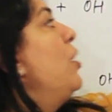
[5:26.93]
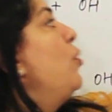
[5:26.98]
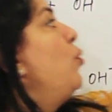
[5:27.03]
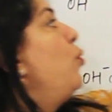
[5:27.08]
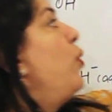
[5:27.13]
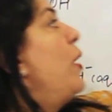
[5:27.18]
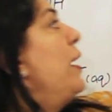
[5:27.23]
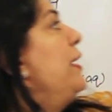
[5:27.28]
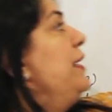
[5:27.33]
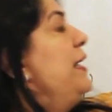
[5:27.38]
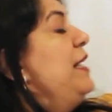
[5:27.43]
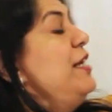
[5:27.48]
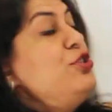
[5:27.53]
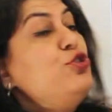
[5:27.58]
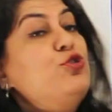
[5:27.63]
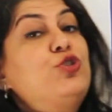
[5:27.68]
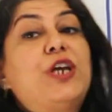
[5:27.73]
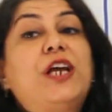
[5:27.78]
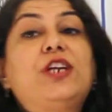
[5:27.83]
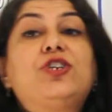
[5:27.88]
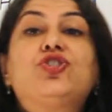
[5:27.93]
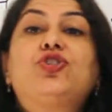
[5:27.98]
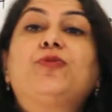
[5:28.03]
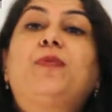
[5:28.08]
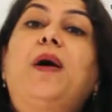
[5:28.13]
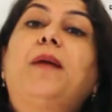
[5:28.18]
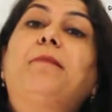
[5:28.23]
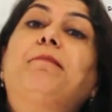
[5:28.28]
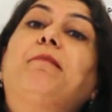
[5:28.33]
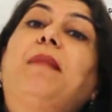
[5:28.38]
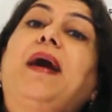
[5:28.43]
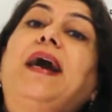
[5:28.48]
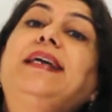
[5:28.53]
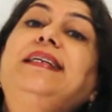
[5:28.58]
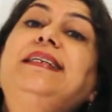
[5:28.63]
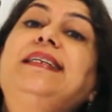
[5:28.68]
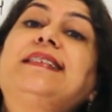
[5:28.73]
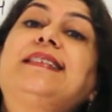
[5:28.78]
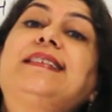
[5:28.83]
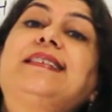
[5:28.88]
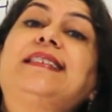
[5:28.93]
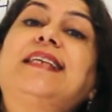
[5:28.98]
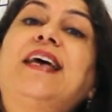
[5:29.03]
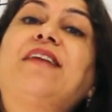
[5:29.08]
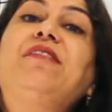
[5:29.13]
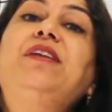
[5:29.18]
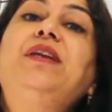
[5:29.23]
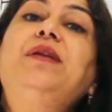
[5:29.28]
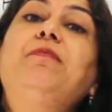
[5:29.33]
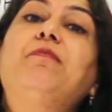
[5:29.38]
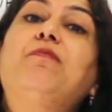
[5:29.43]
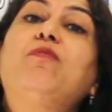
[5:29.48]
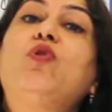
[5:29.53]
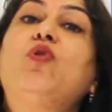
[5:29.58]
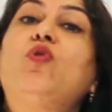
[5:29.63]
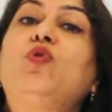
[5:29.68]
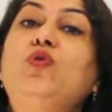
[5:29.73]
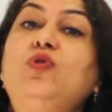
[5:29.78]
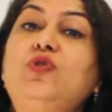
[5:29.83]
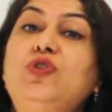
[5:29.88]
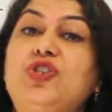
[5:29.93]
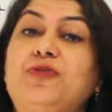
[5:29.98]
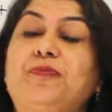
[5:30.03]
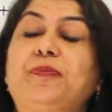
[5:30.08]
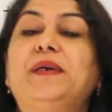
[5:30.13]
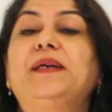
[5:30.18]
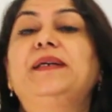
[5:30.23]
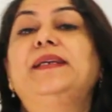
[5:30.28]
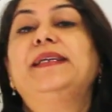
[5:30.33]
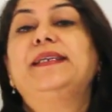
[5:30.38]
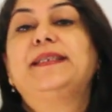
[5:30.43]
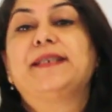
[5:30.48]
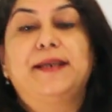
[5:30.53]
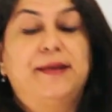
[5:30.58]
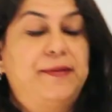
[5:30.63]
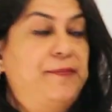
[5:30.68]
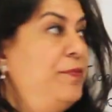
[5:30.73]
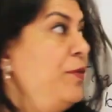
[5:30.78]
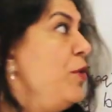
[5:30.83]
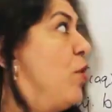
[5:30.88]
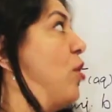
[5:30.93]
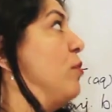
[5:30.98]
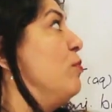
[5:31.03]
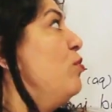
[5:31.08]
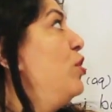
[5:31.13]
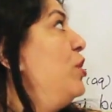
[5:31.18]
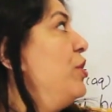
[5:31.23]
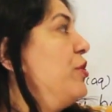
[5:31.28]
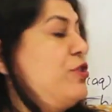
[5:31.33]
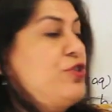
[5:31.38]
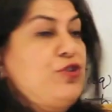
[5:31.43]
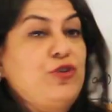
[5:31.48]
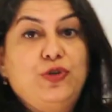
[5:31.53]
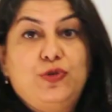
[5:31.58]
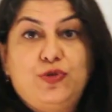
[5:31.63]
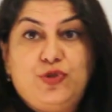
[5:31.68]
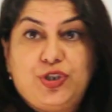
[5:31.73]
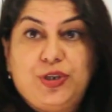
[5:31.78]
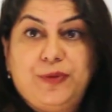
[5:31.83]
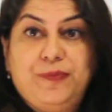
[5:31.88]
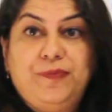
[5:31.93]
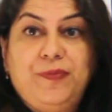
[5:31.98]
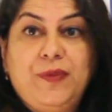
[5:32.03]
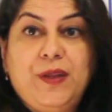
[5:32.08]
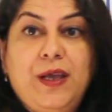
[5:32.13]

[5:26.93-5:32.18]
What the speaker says: 1 into 10 to the power minus 7 moles per liter or molar solution.